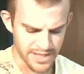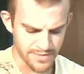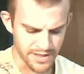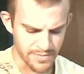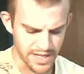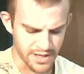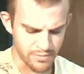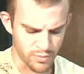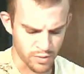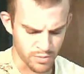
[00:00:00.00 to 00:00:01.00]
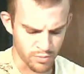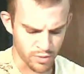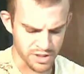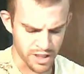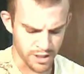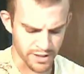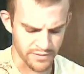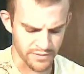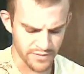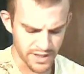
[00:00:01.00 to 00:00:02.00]
that it made him more and more
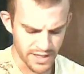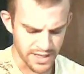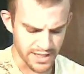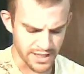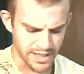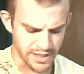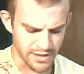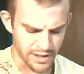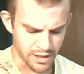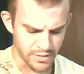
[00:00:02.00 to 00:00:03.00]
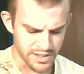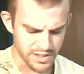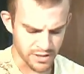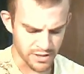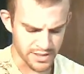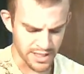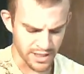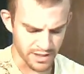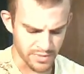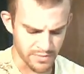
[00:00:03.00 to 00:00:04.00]
talkative, and then he nearly always started
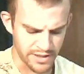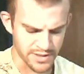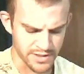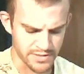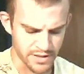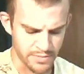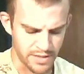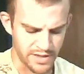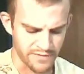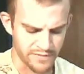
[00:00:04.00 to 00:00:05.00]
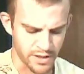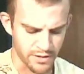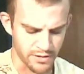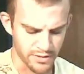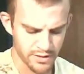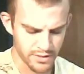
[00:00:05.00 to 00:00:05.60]
telling me about my father.